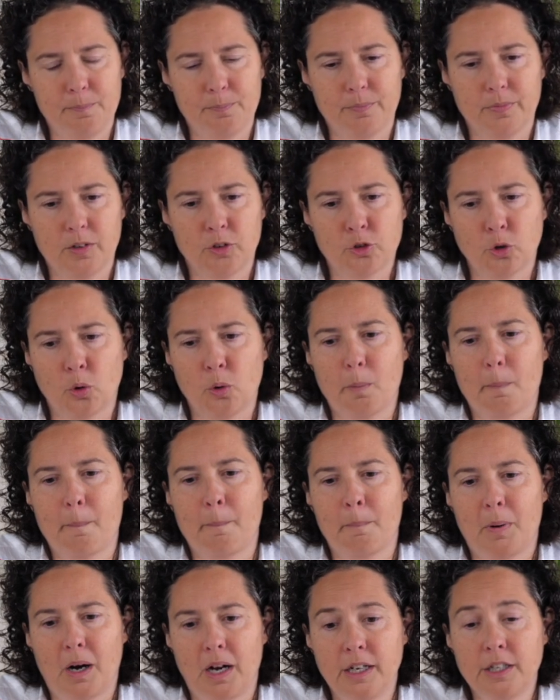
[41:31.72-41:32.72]
So
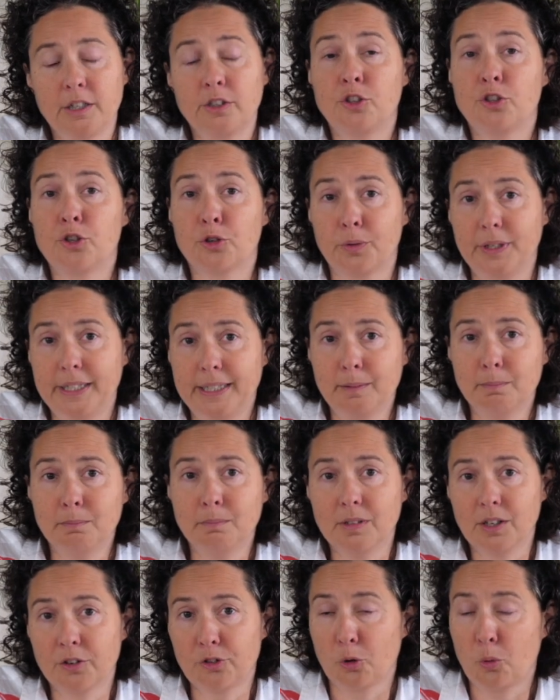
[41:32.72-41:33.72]
my
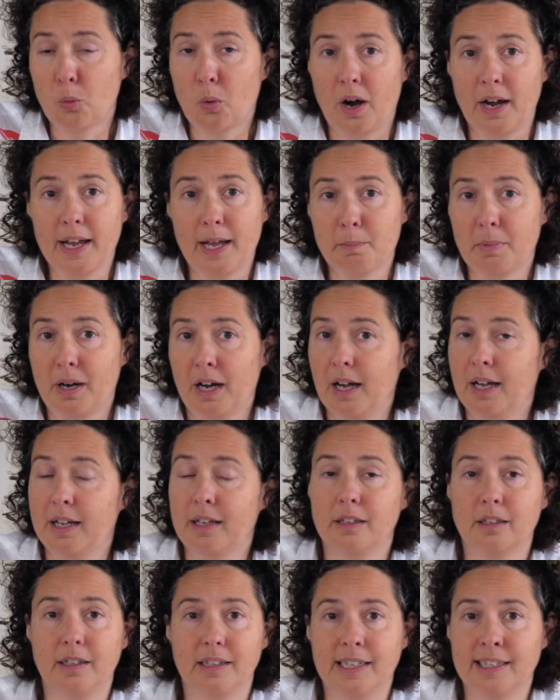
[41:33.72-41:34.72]
dream, so why am
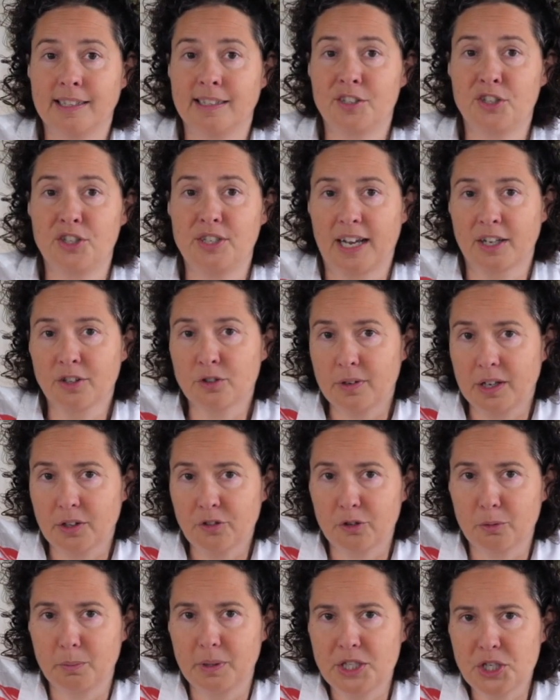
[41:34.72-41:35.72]
I in CX
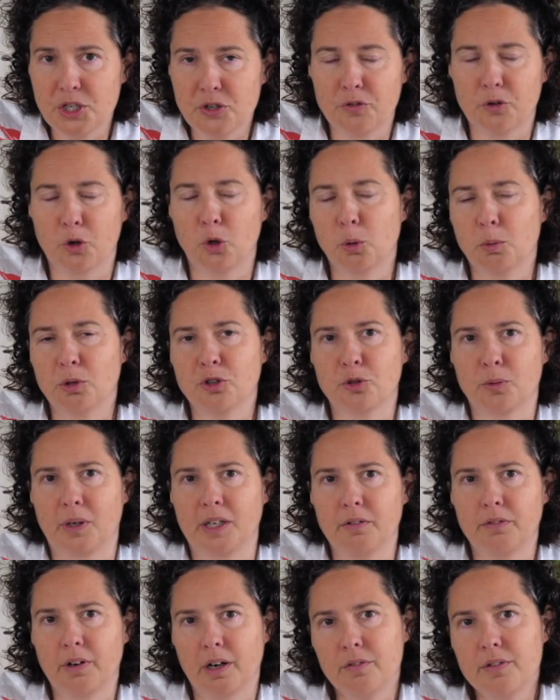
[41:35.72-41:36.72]
transformation for almost
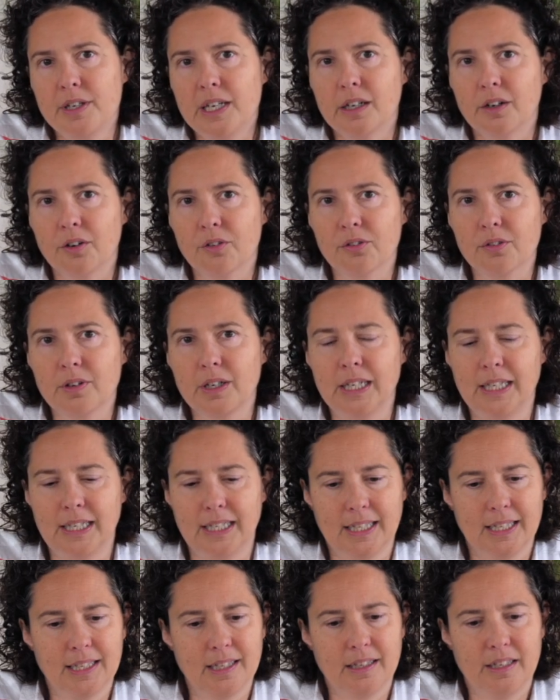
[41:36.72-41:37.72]
25 years,
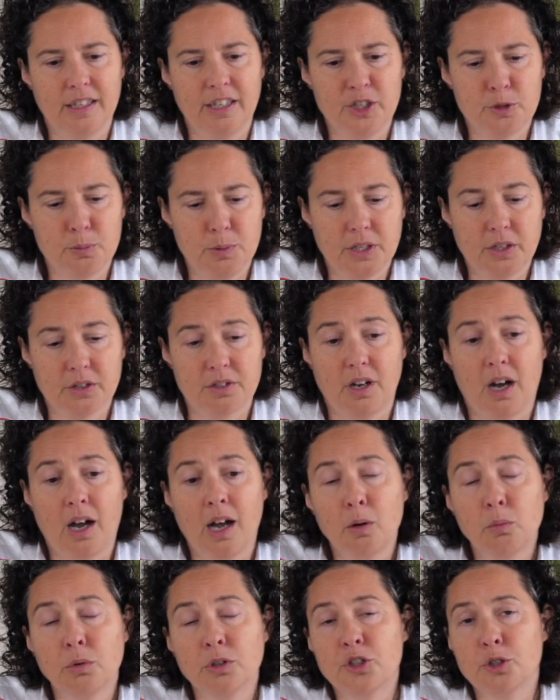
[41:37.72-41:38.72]
is because
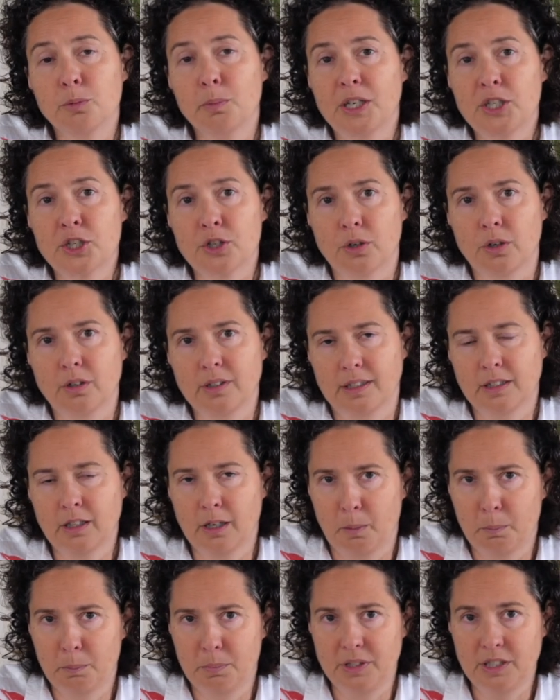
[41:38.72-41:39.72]
I want to make sure that
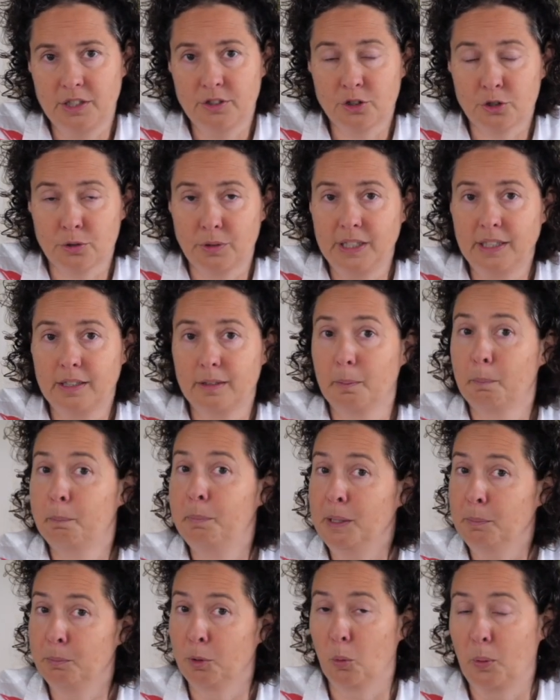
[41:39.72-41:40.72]
companies treat
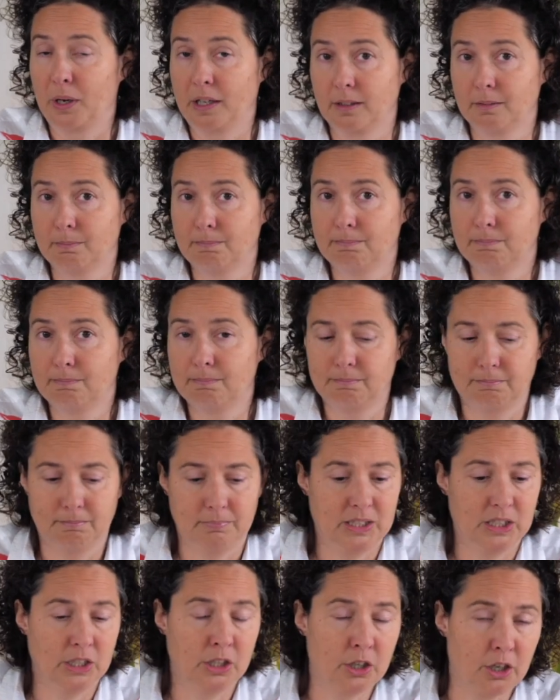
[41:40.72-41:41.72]
people well,
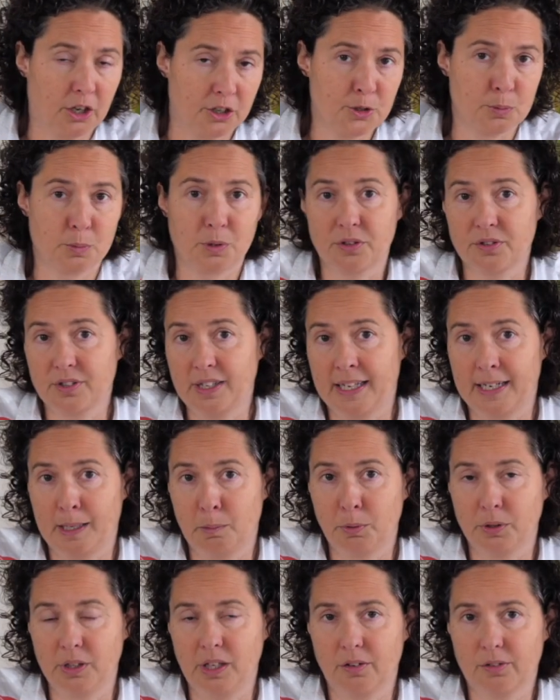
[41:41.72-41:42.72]
customers and
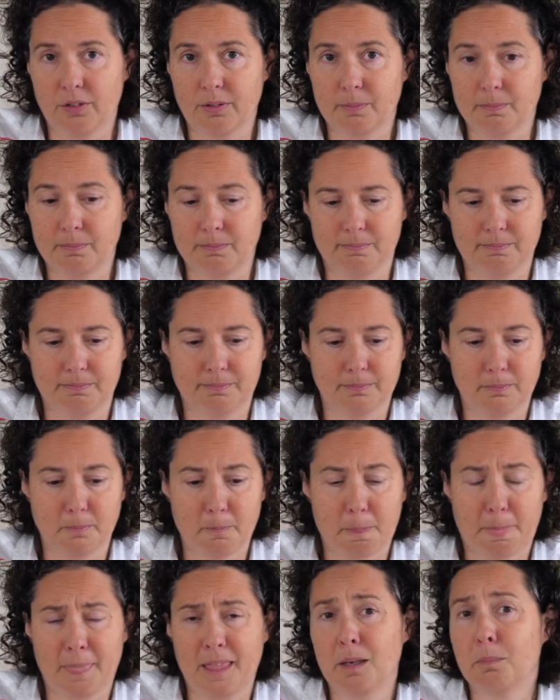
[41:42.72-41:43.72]
employees.
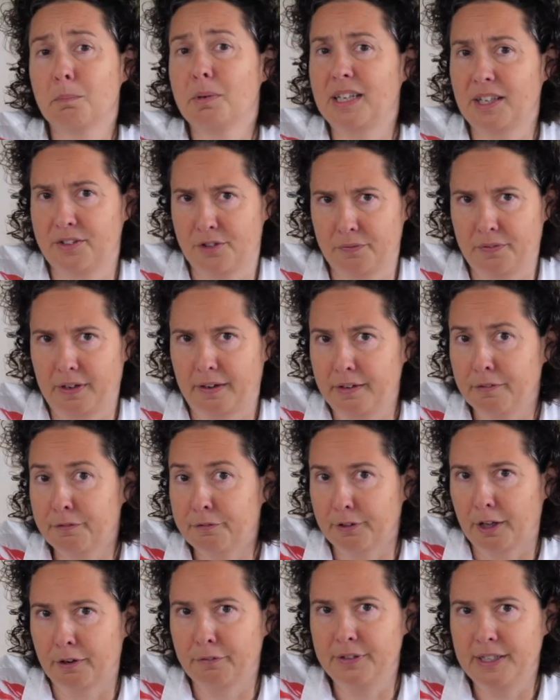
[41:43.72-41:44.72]
But that's a very
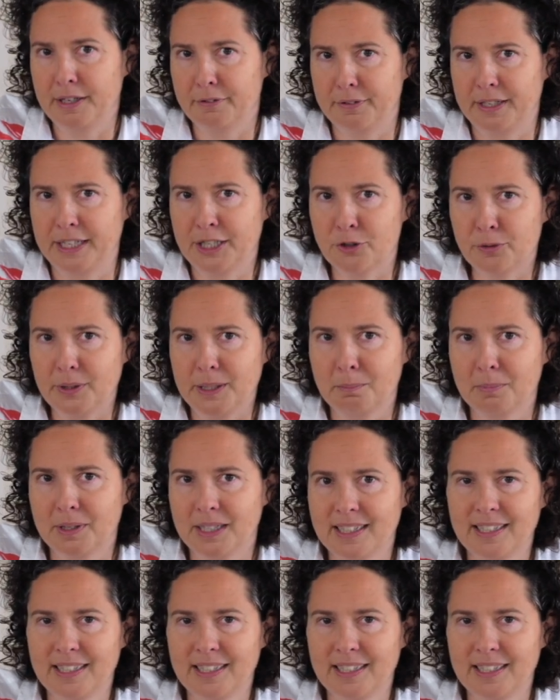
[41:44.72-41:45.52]
fluffy and vague dream.